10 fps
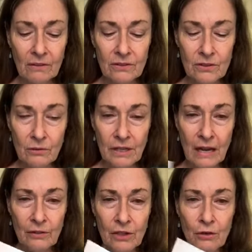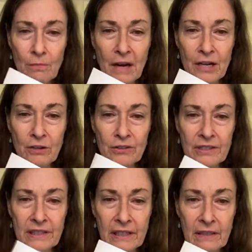So now that you're by your
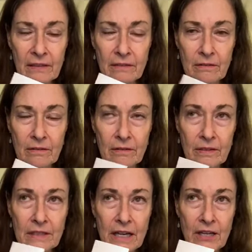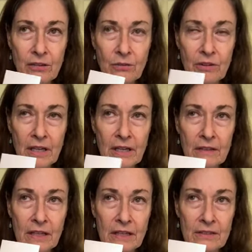sink, take your thing
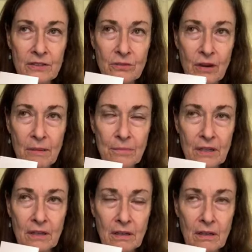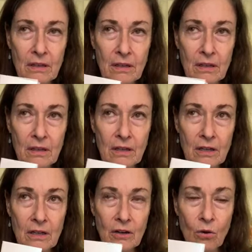that is dropping,
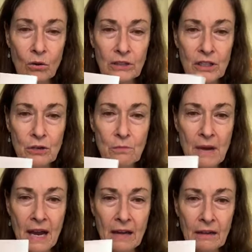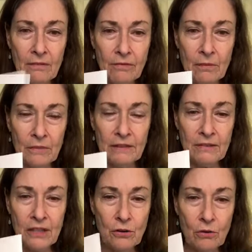holding you back from
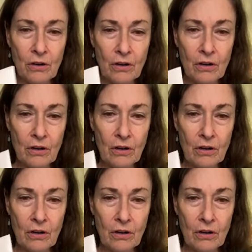living your